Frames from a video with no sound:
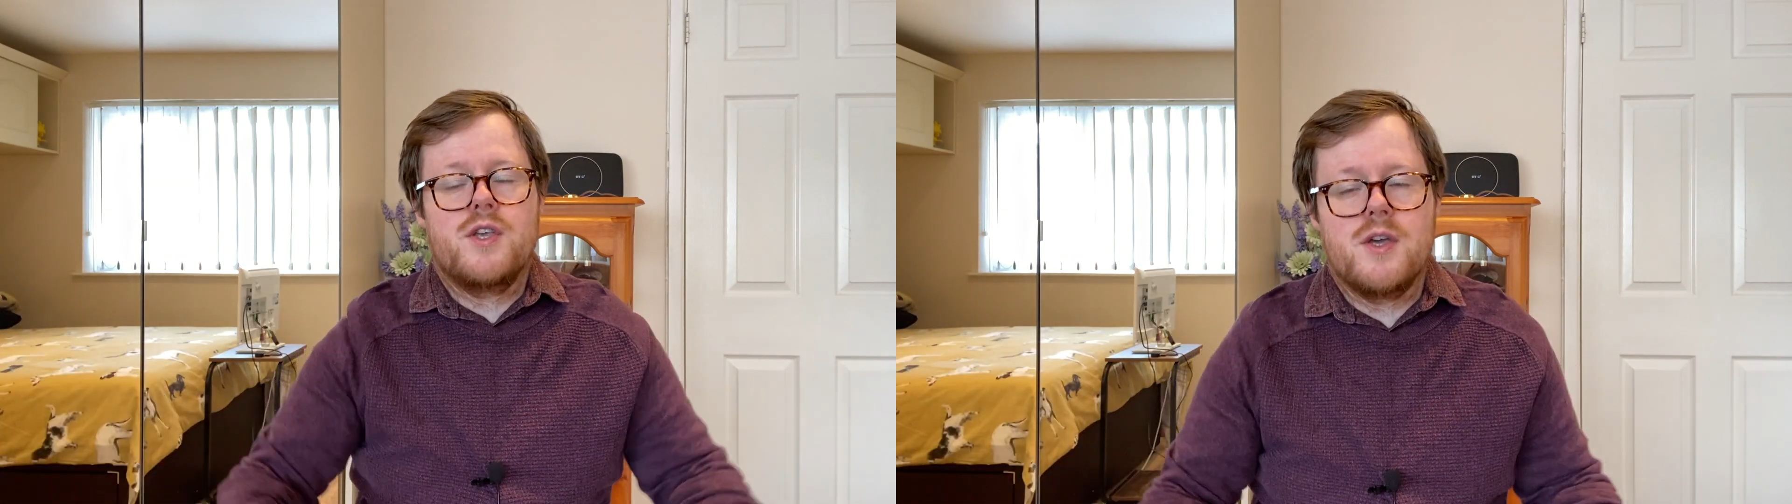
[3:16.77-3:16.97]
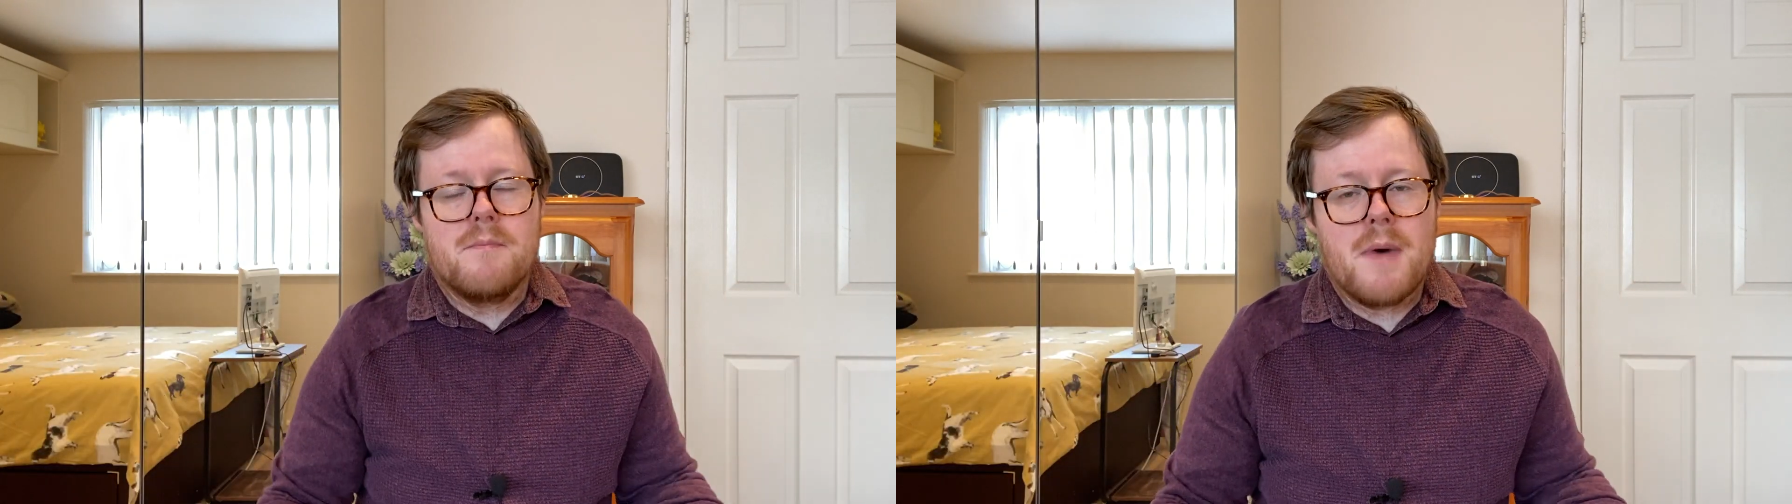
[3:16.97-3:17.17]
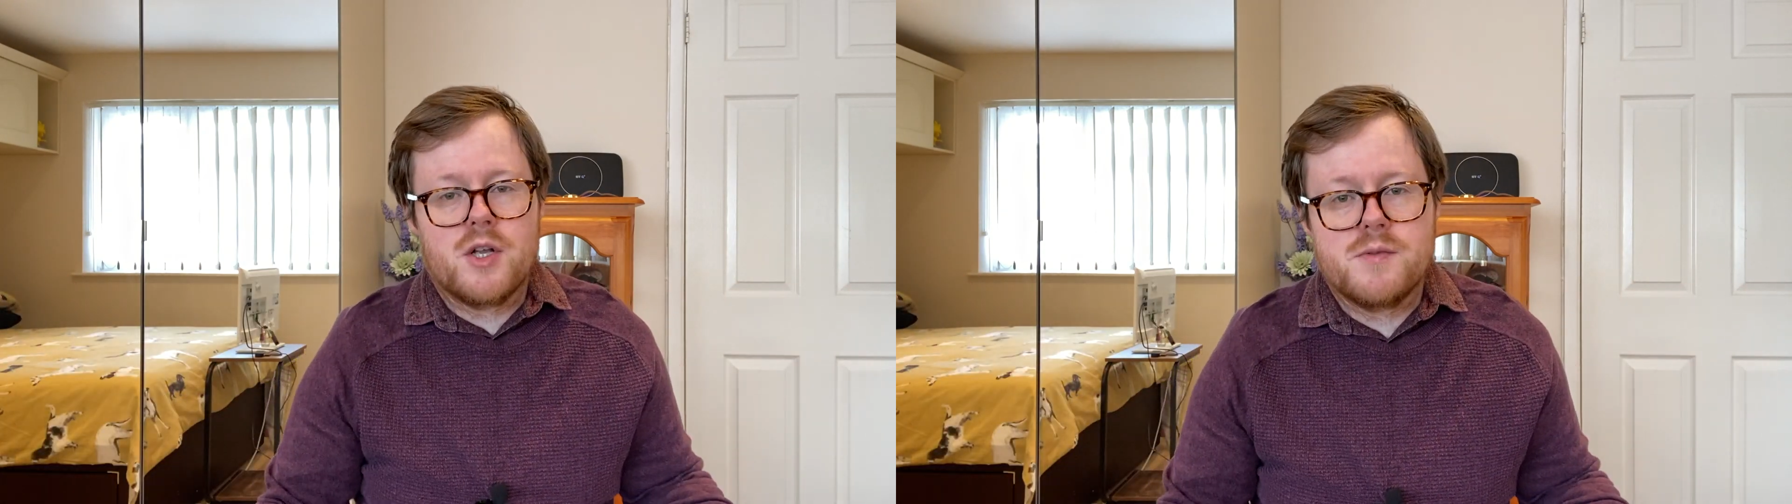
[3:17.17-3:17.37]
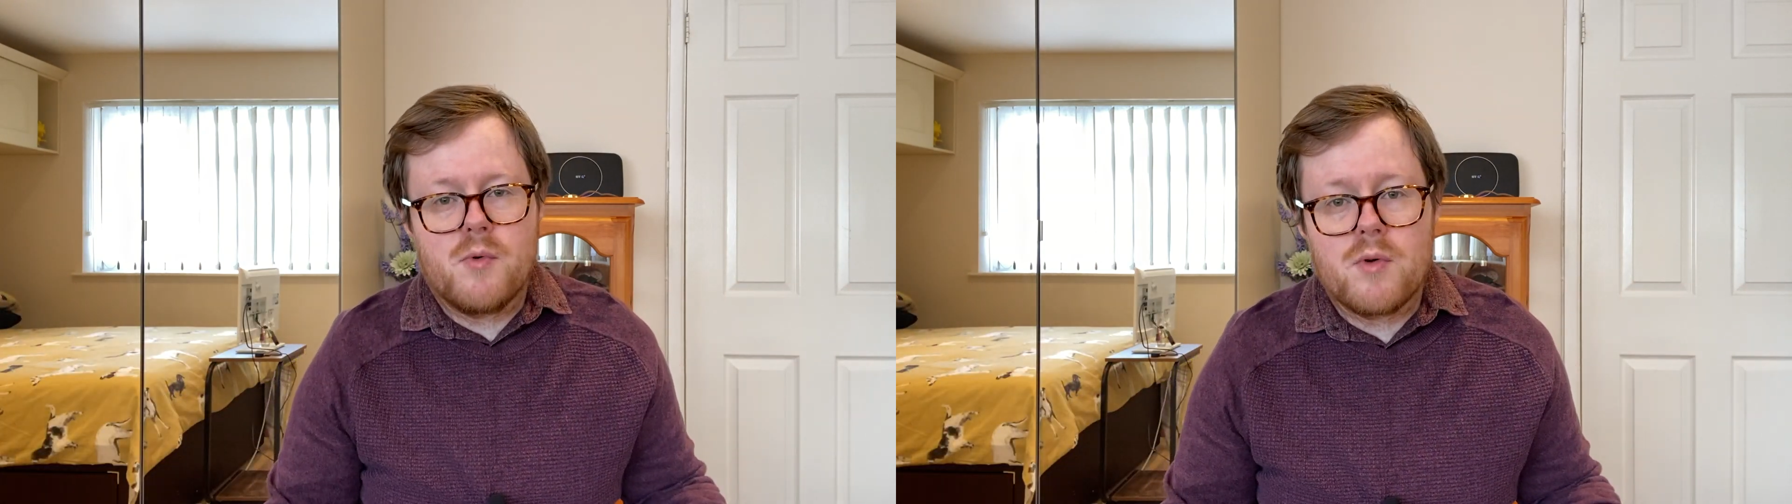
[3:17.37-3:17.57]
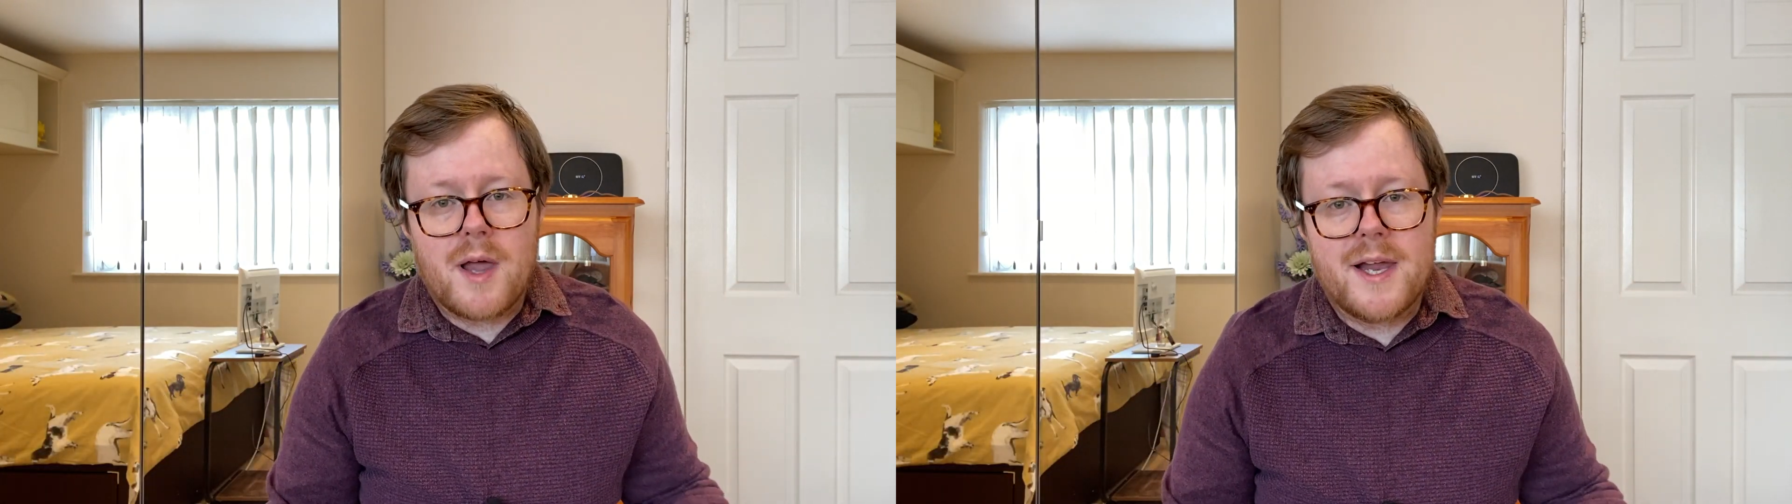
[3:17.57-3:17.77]
you're much
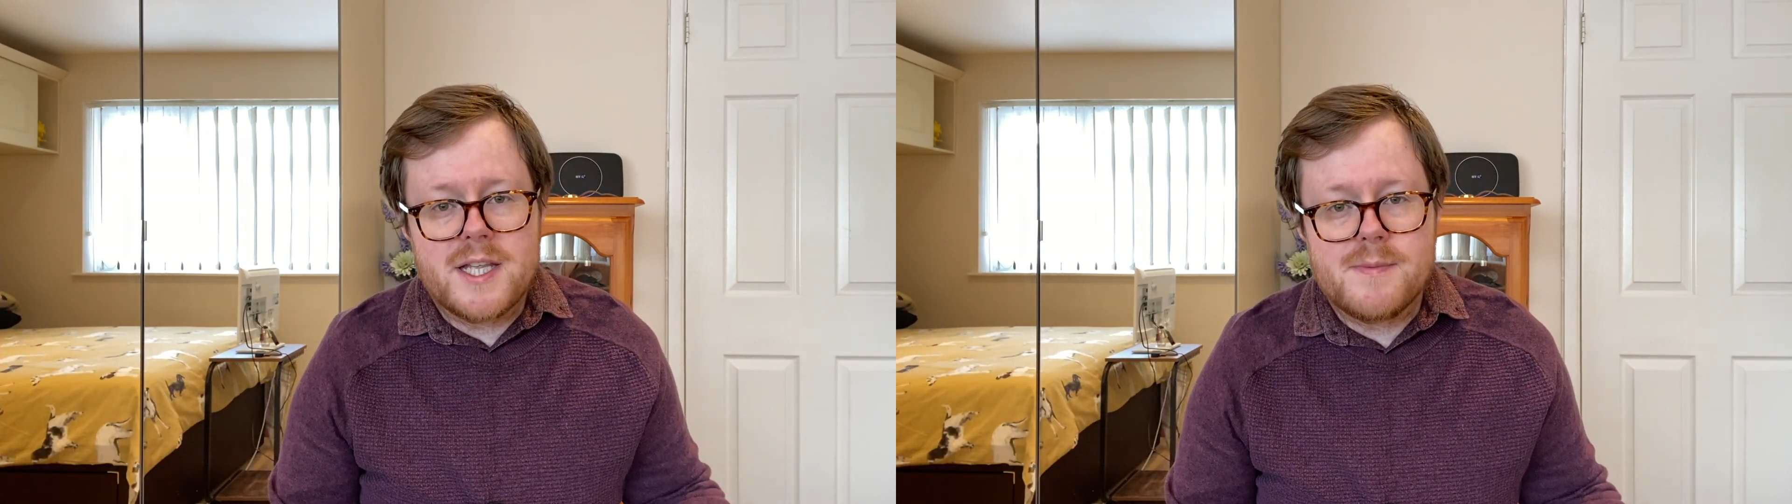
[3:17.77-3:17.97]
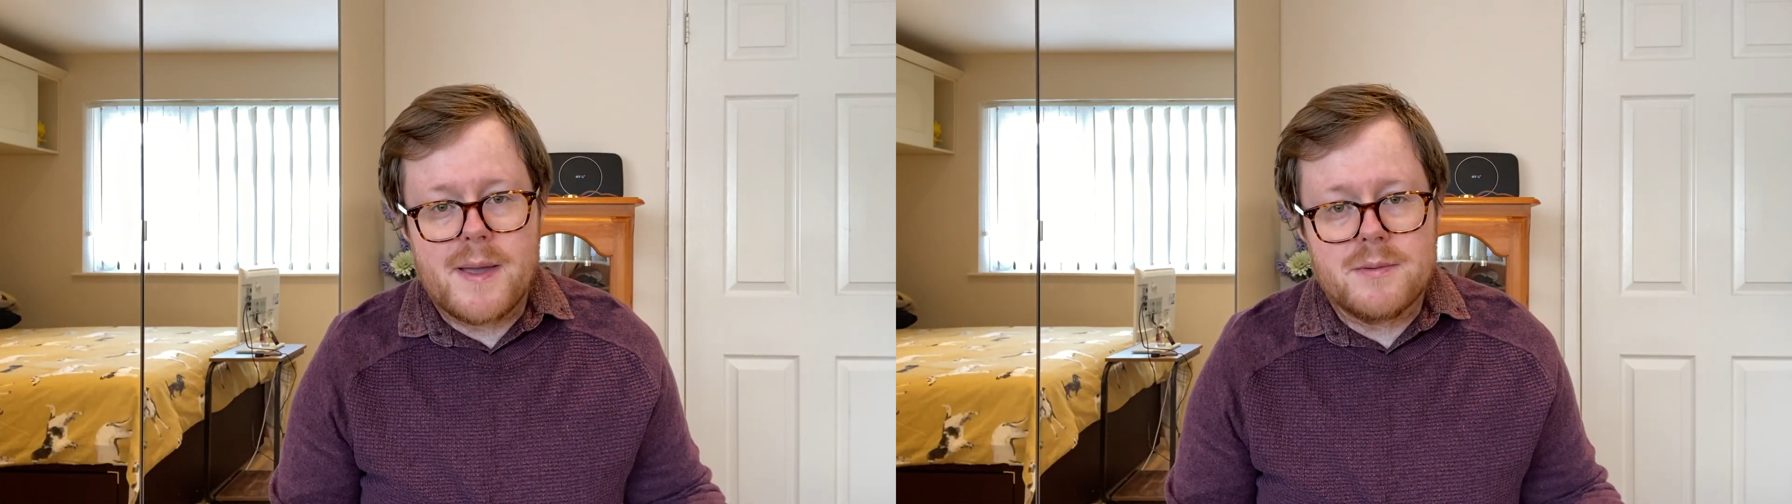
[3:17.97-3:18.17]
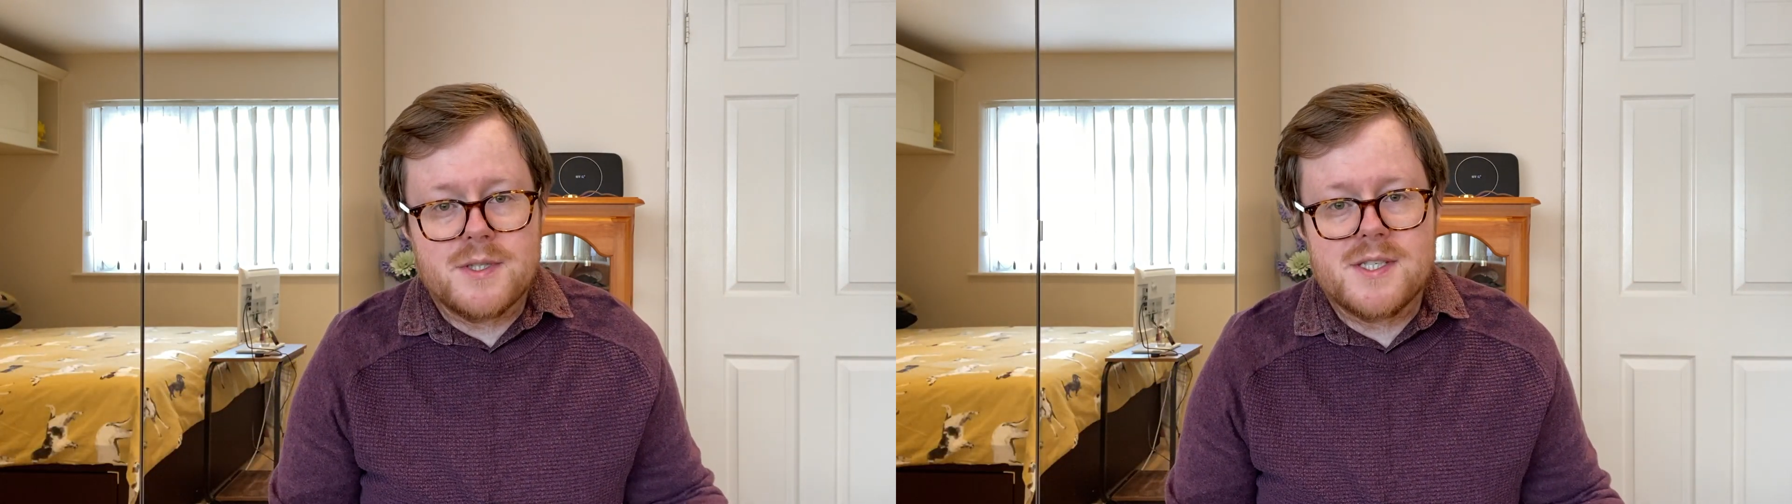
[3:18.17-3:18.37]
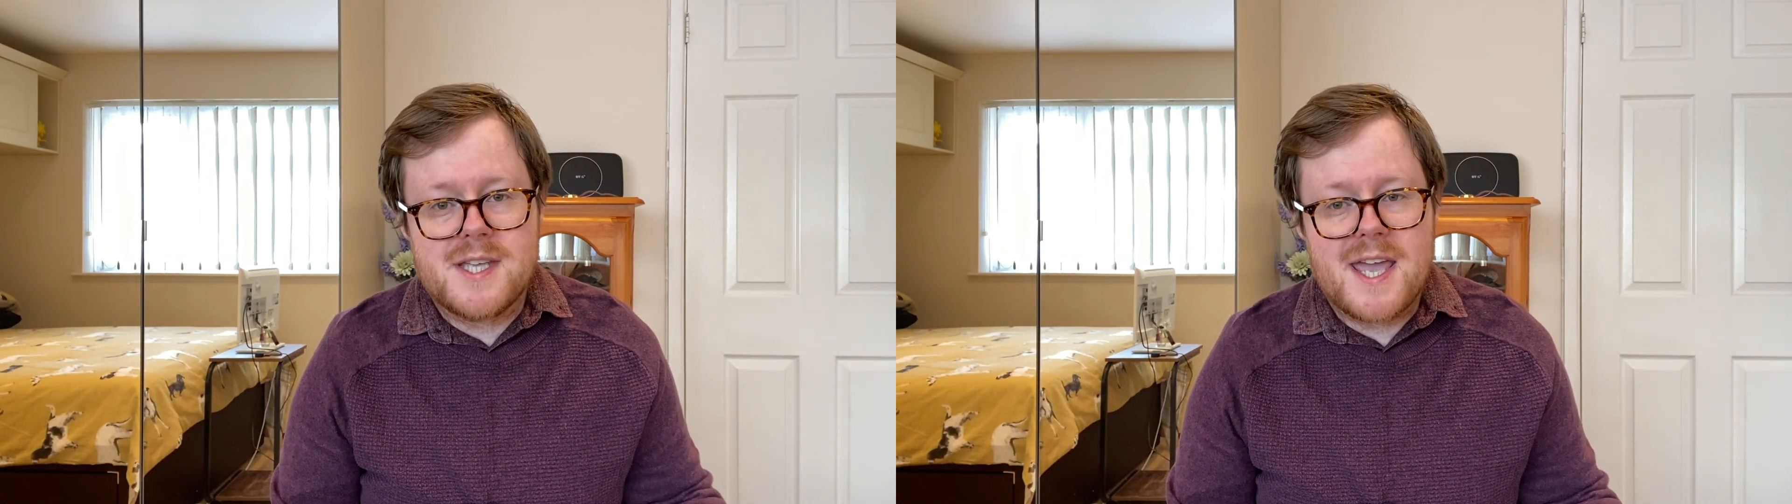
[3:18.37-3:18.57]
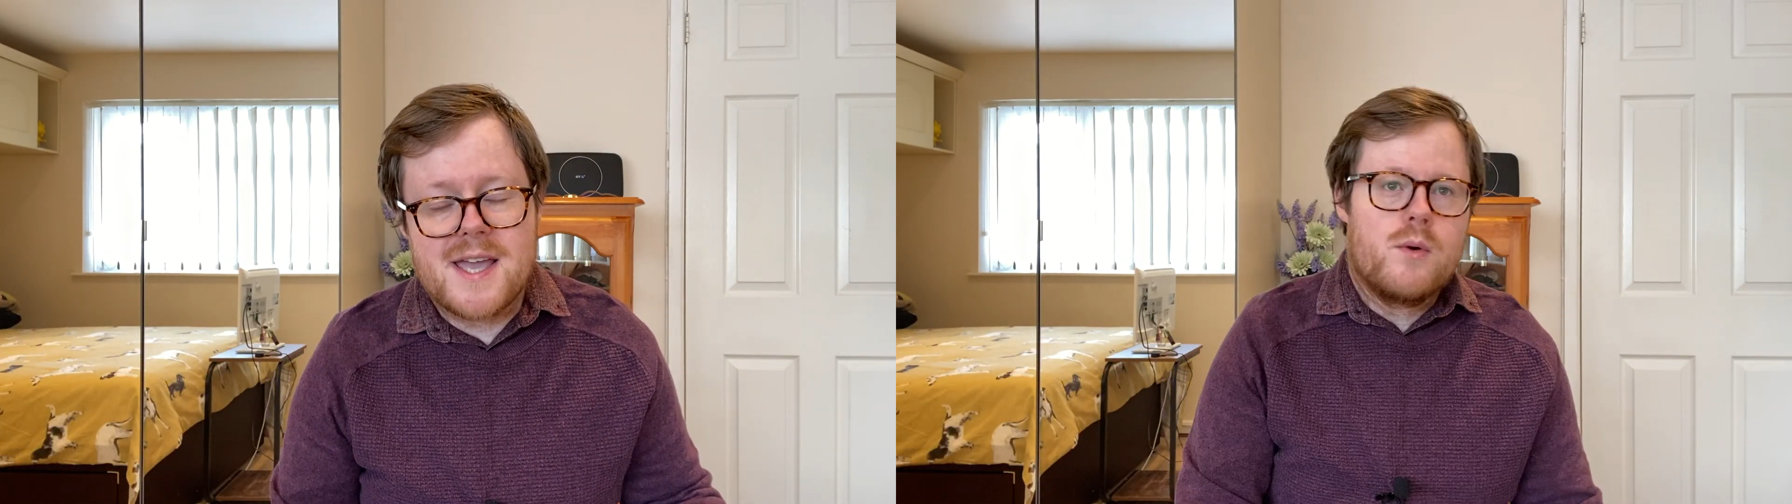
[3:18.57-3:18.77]
more likely to be able to see
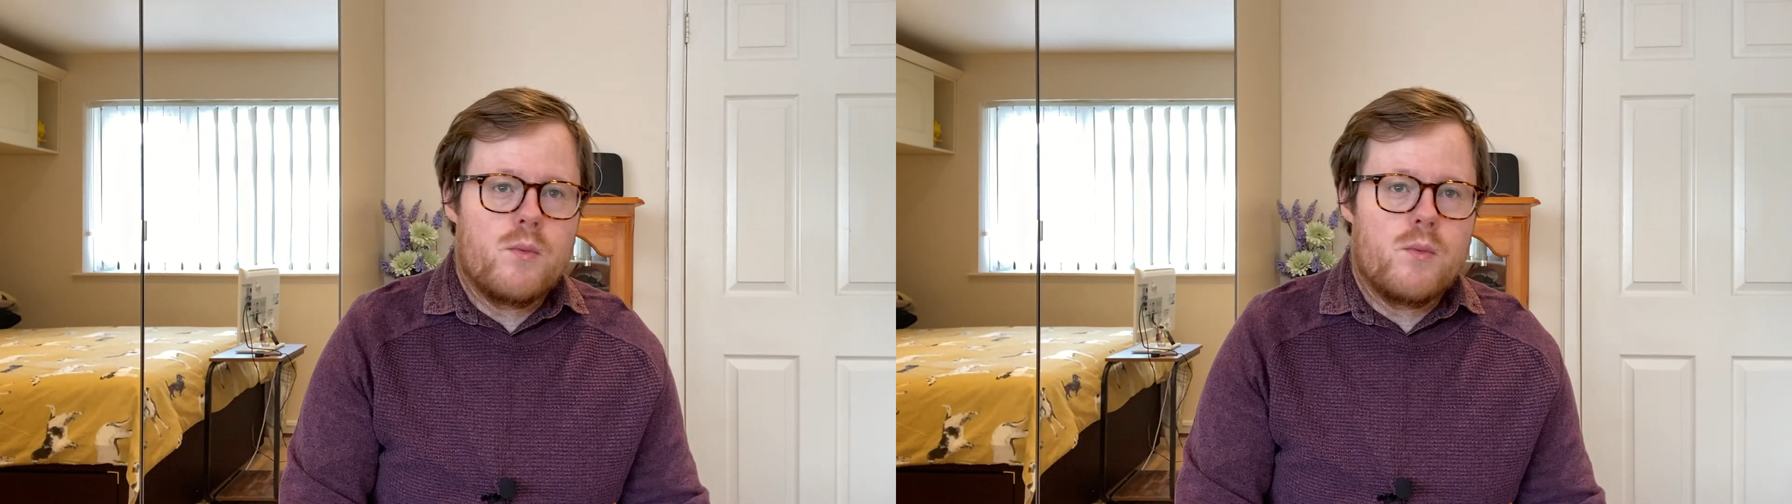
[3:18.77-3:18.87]
it,